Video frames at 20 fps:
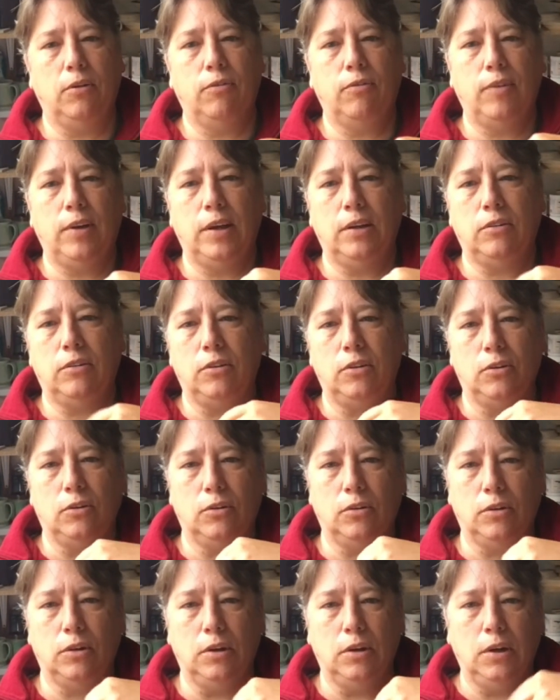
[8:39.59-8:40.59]

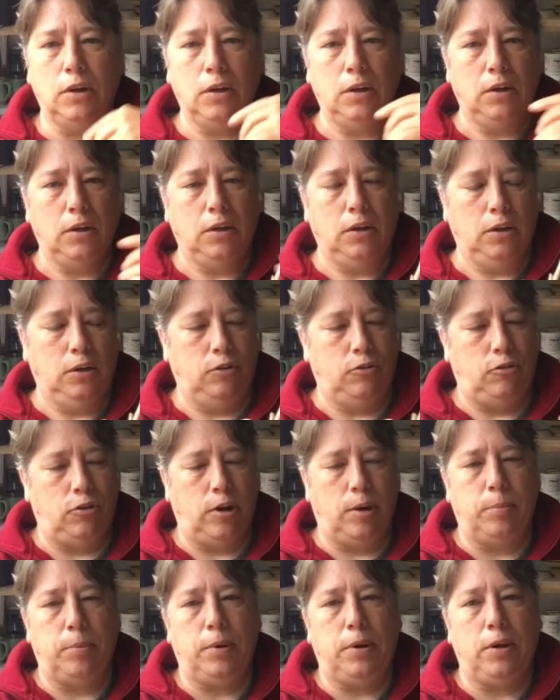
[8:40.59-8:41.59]
fancier
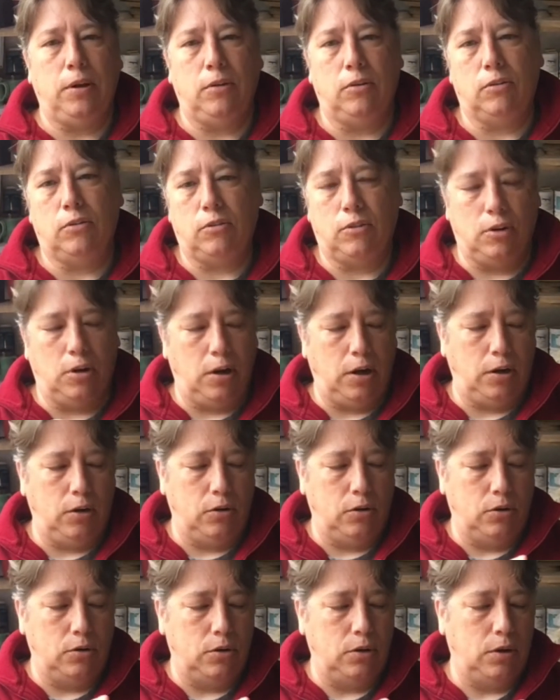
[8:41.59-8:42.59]
Japanese style